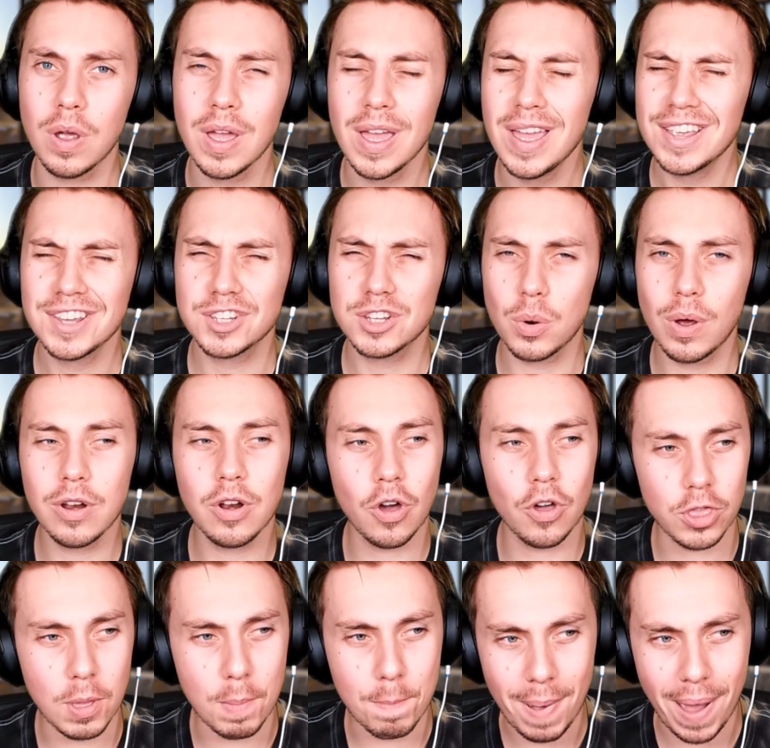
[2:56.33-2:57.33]
So we're not
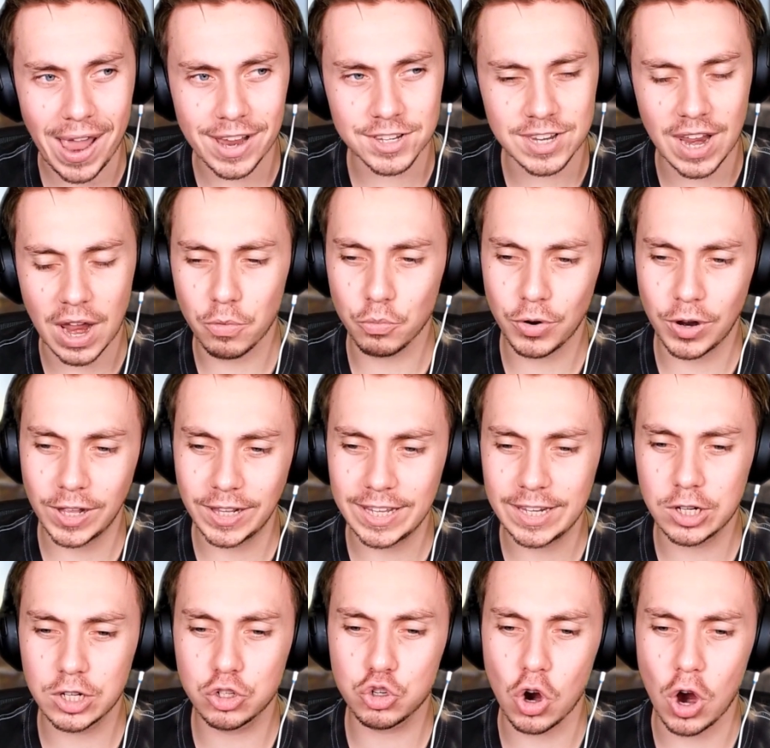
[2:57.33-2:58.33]
the best at really
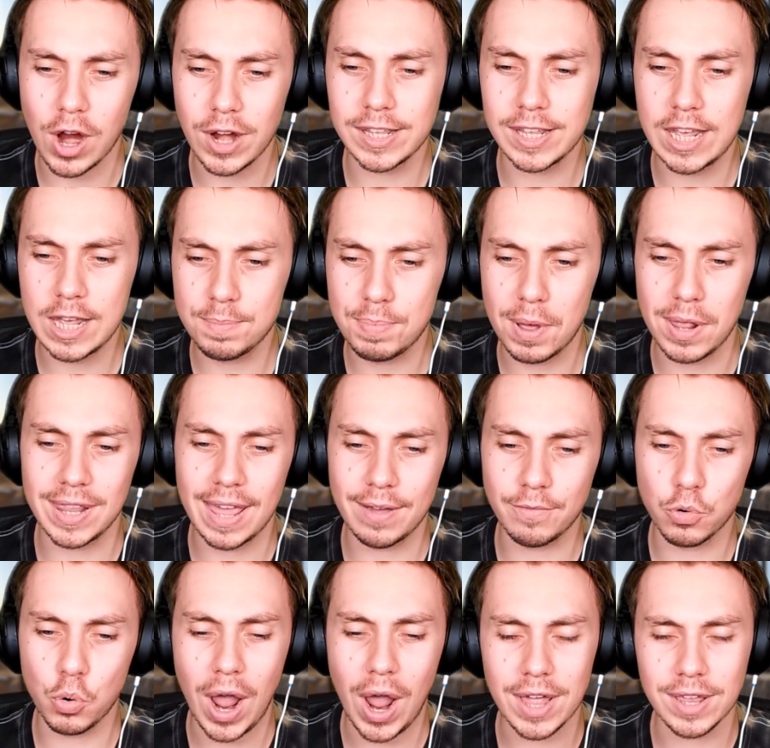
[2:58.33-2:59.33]
trying to keep a level
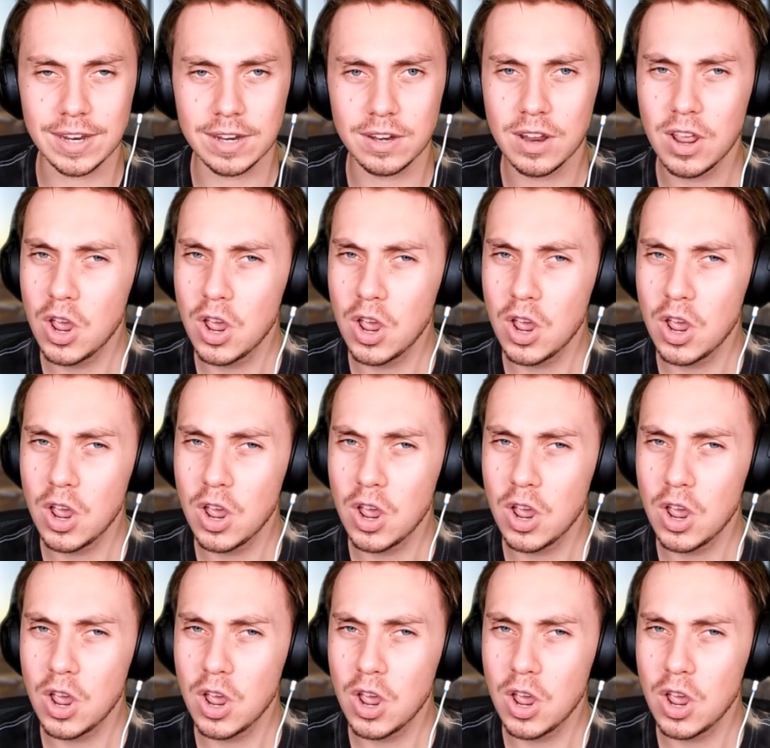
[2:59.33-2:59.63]
headed